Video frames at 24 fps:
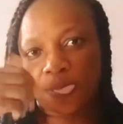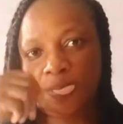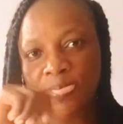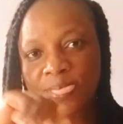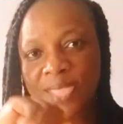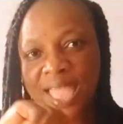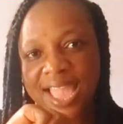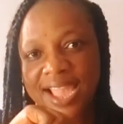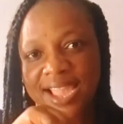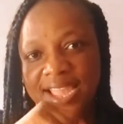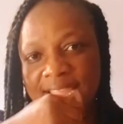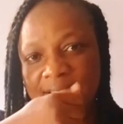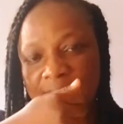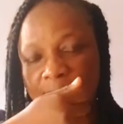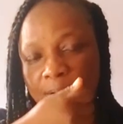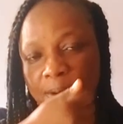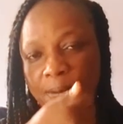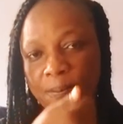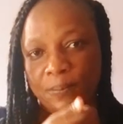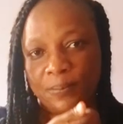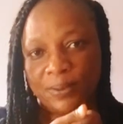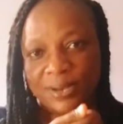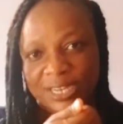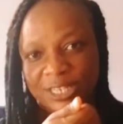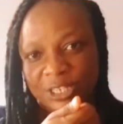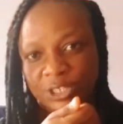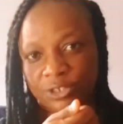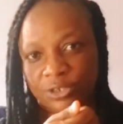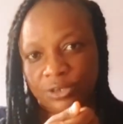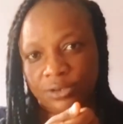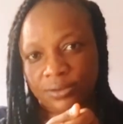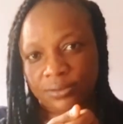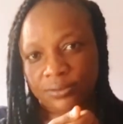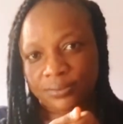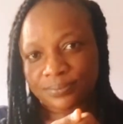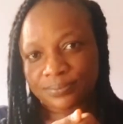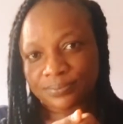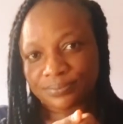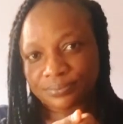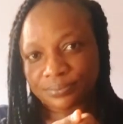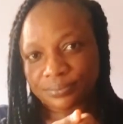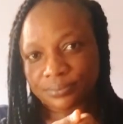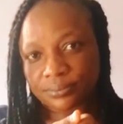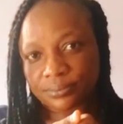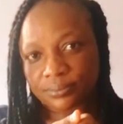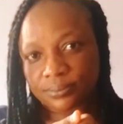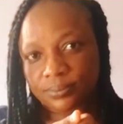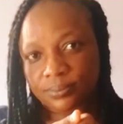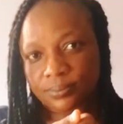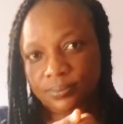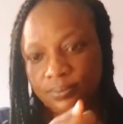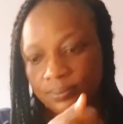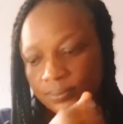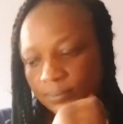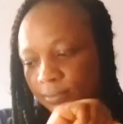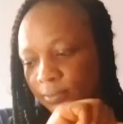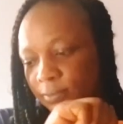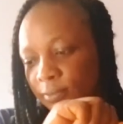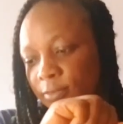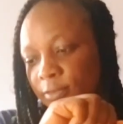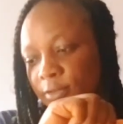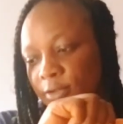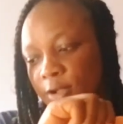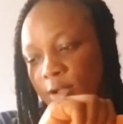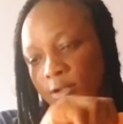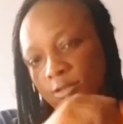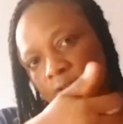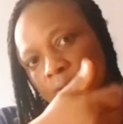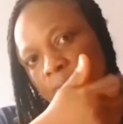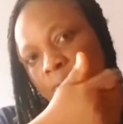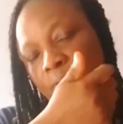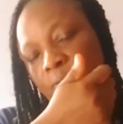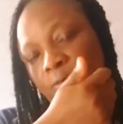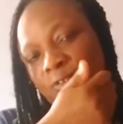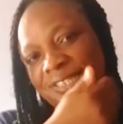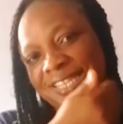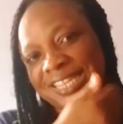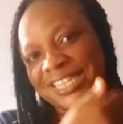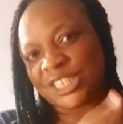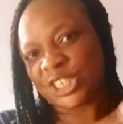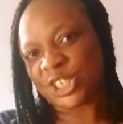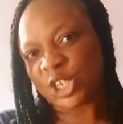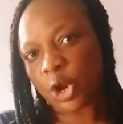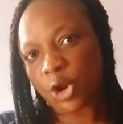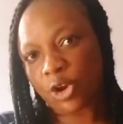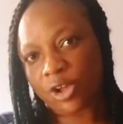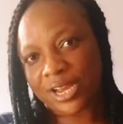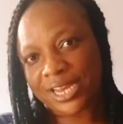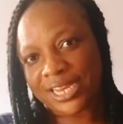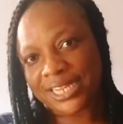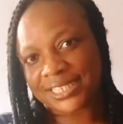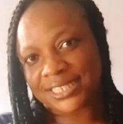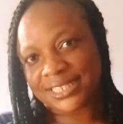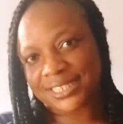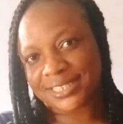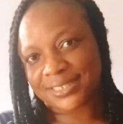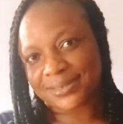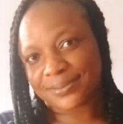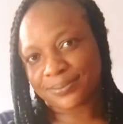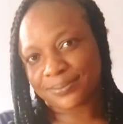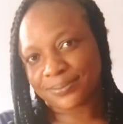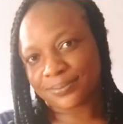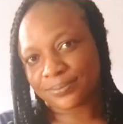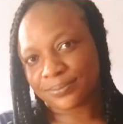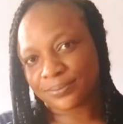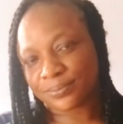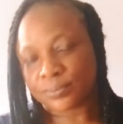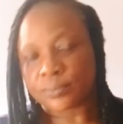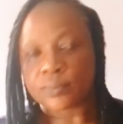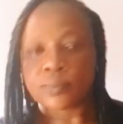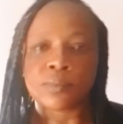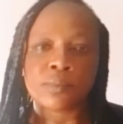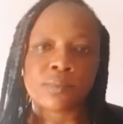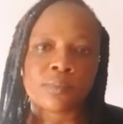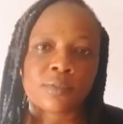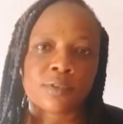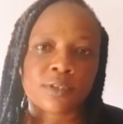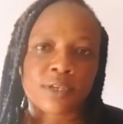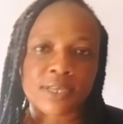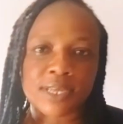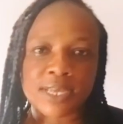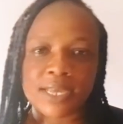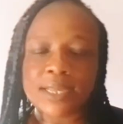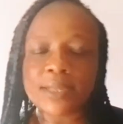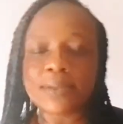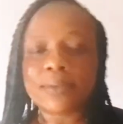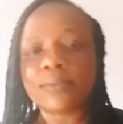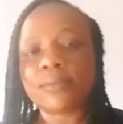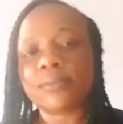dark in complexion. Or some people say it's chocolate. Okay?